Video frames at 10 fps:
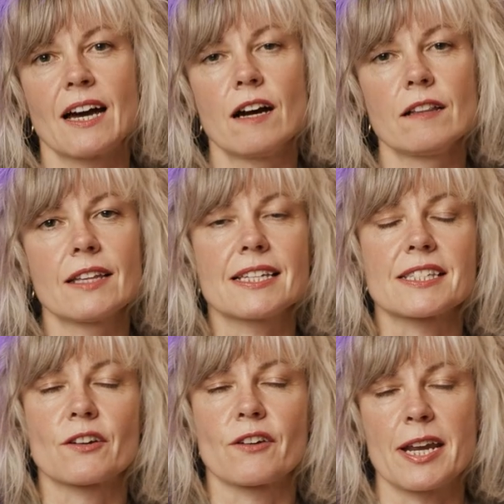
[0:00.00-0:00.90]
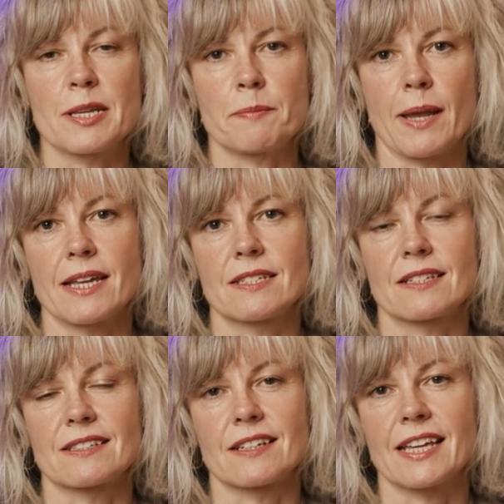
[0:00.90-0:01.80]
Hull is a great place
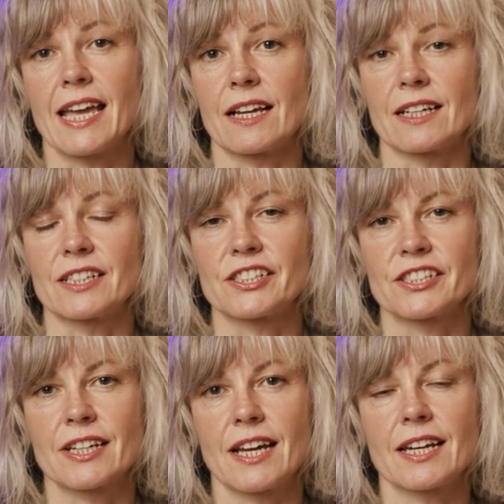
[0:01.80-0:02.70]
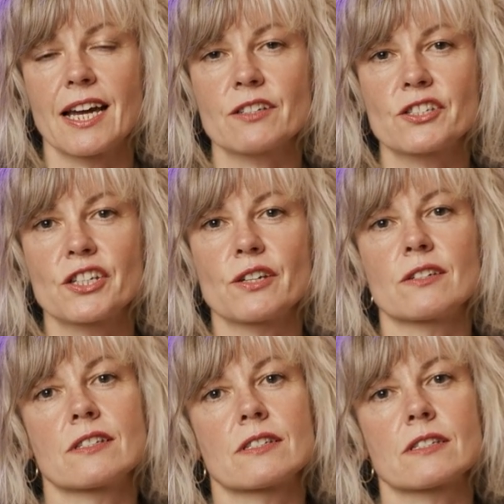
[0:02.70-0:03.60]
to study English, and our
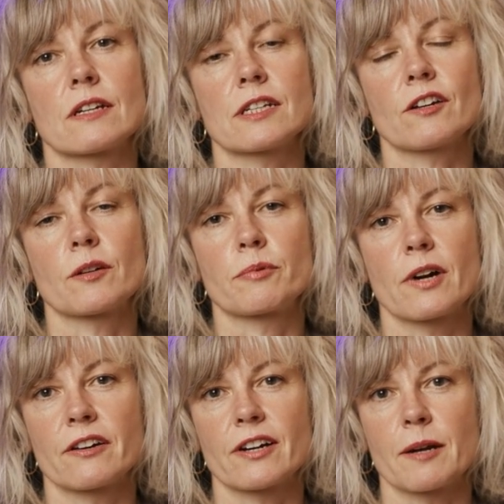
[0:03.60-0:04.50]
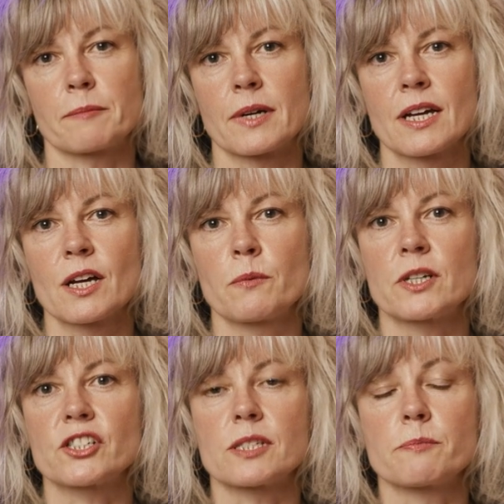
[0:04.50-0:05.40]
students study on a programme
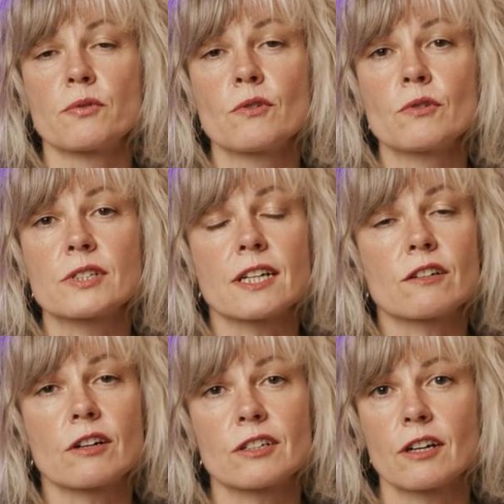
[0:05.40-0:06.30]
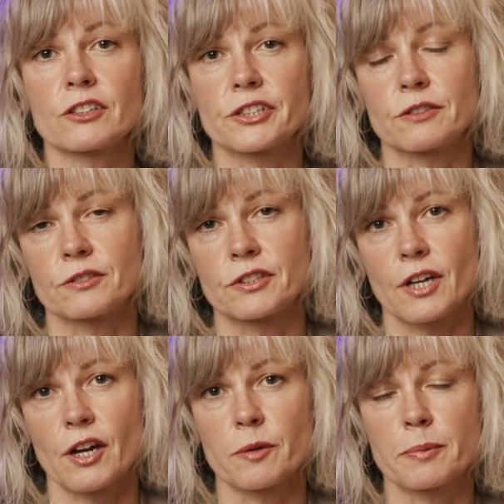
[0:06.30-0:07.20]
which is broad in chronological
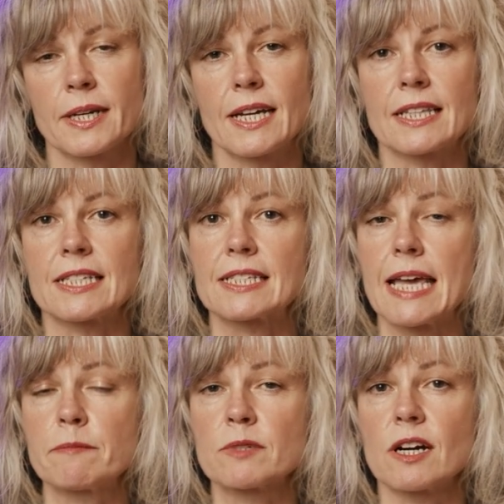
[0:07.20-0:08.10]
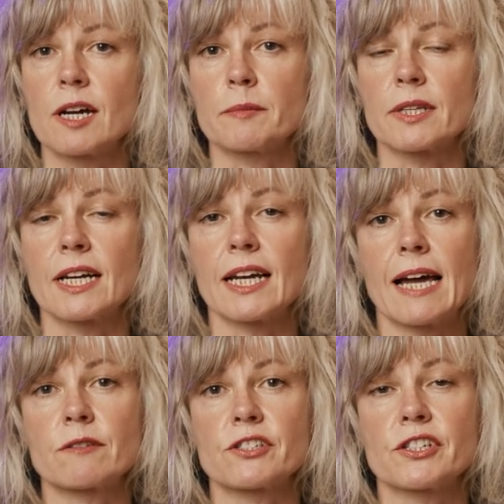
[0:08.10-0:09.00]
scope at the same time that it
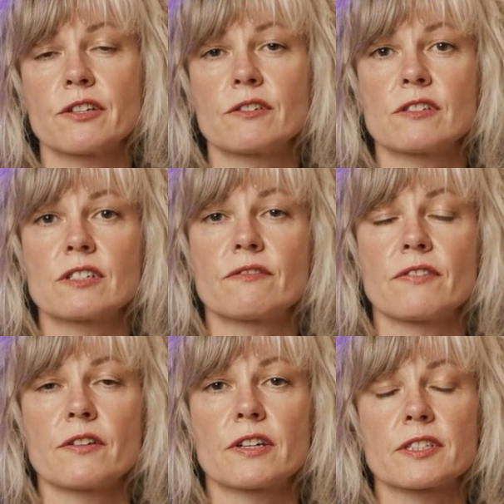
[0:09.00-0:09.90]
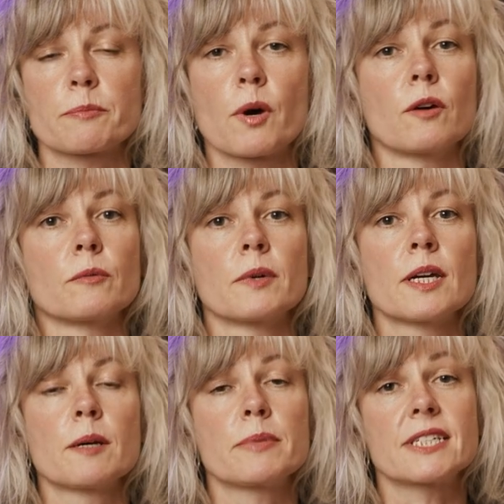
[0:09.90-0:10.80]
allows students to focus upon
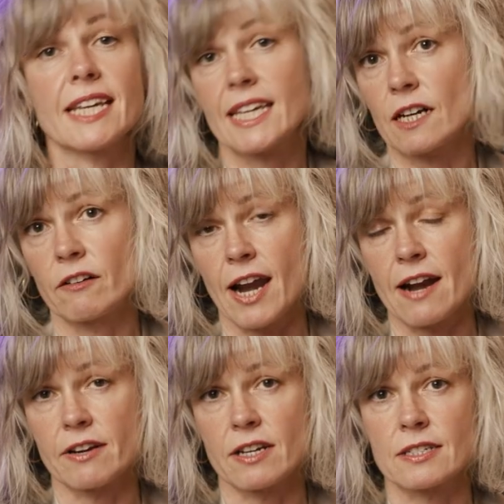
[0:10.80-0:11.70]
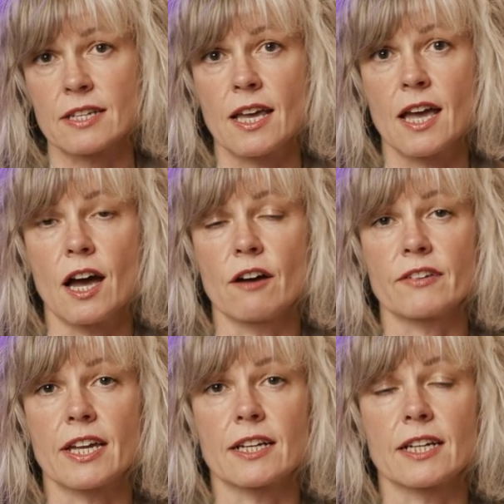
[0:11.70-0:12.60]
particular areas of
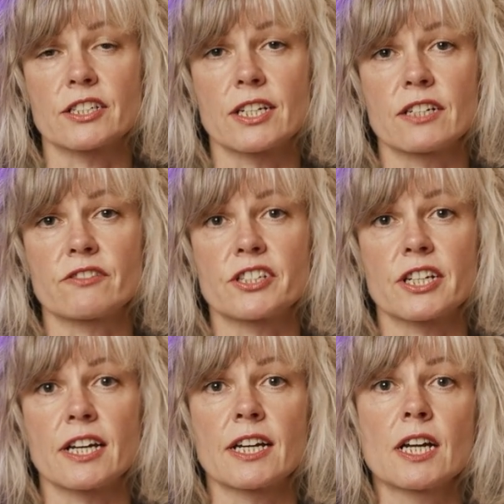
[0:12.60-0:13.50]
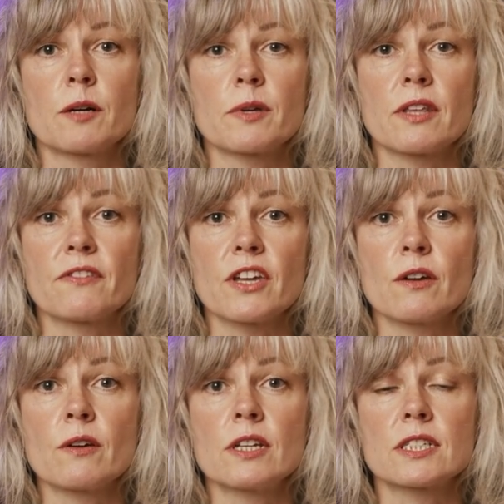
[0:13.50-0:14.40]
English literature with a
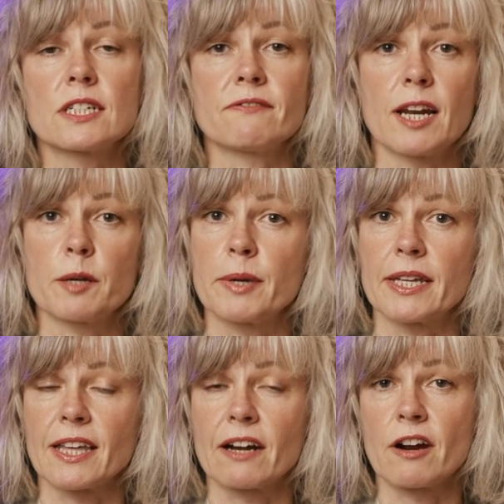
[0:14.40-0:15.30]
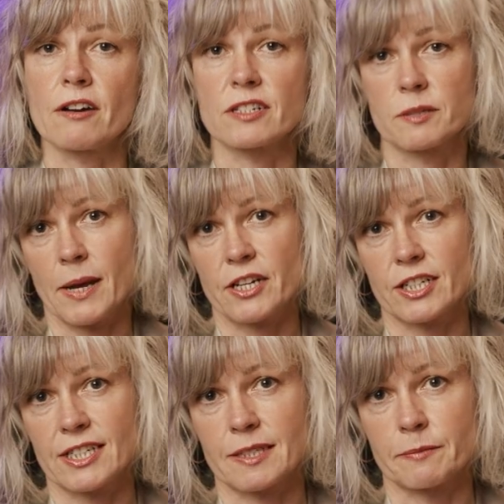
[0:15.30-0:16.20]
view to developing their own
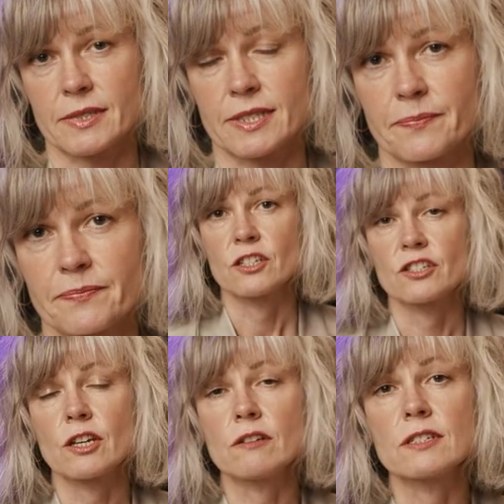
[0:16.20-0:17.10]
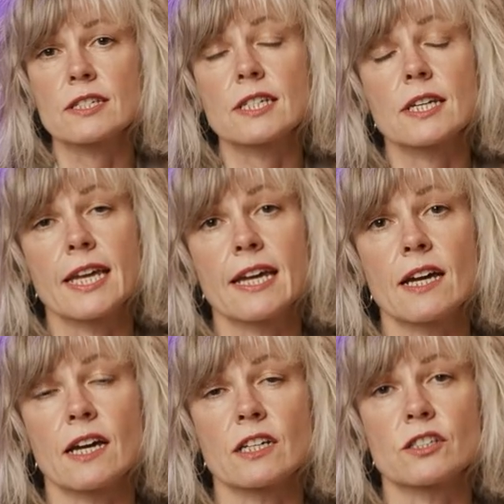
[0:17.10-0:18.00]
specialisms. Students
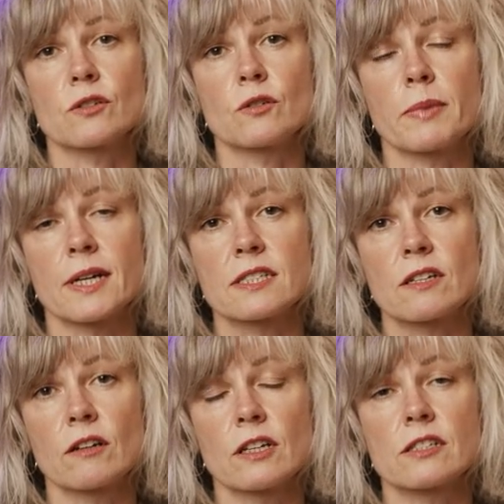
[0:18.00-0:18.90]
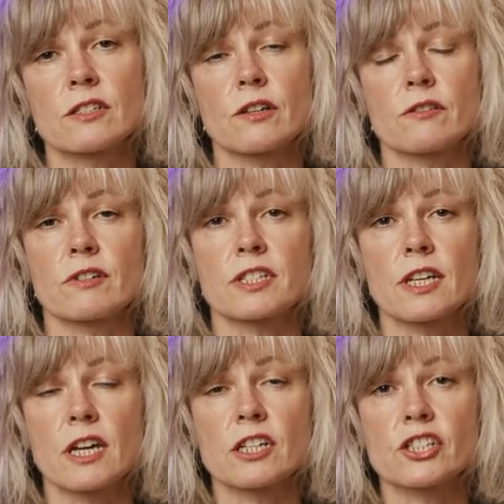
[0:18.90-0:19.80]
here are taught by scholars whose
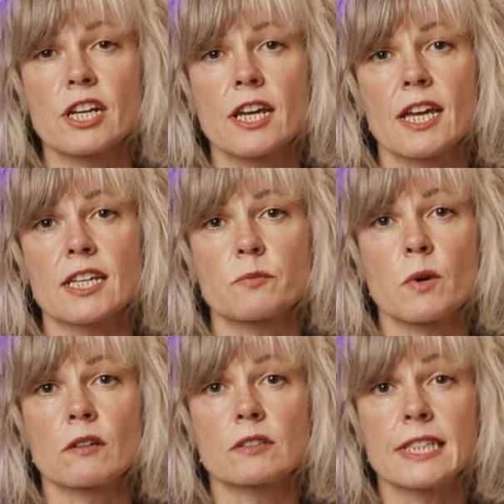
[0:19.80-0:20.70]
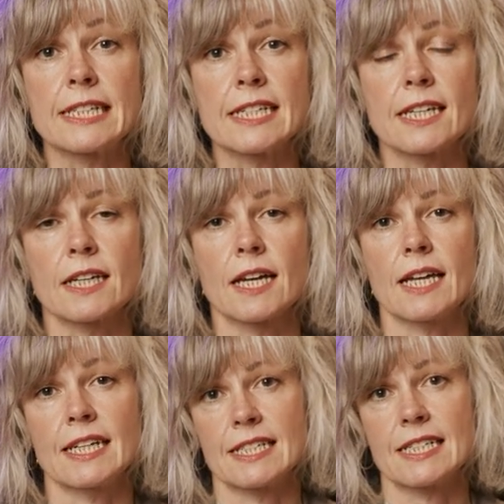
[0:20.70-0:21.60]
research is world-leading
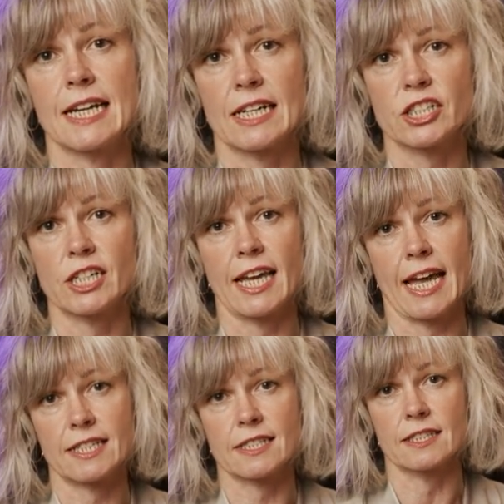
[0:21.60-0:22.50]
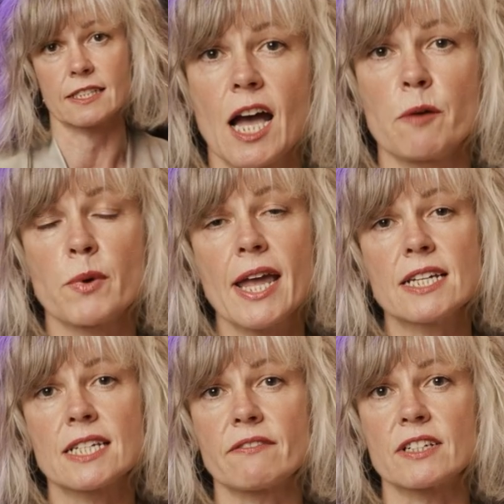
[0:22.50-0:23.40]
and internationally excellent, and we
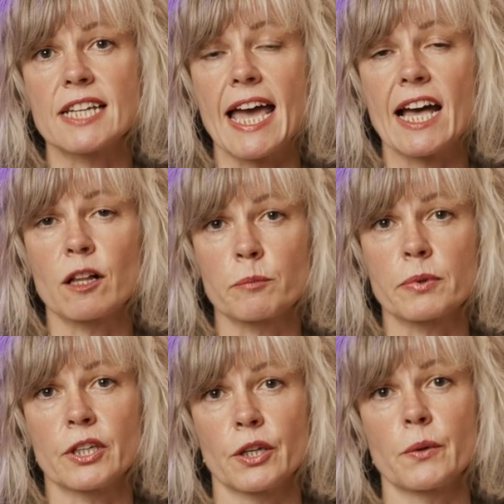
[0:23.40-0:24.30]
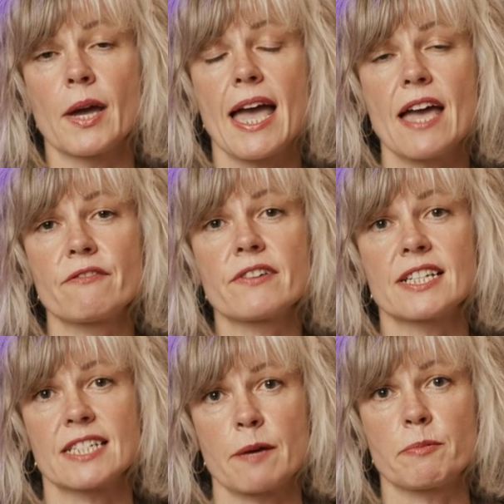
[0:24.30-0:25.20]
endeavour to help you every
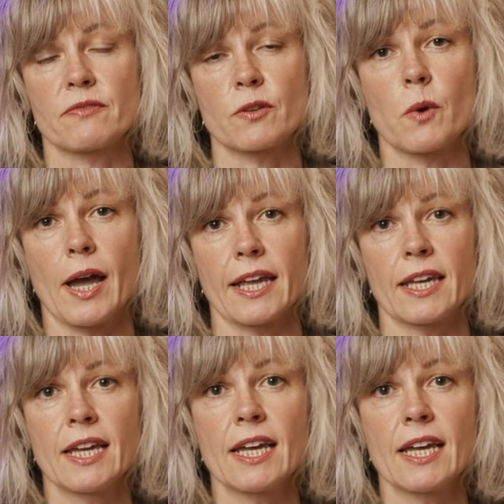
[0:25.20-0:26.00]
step of the way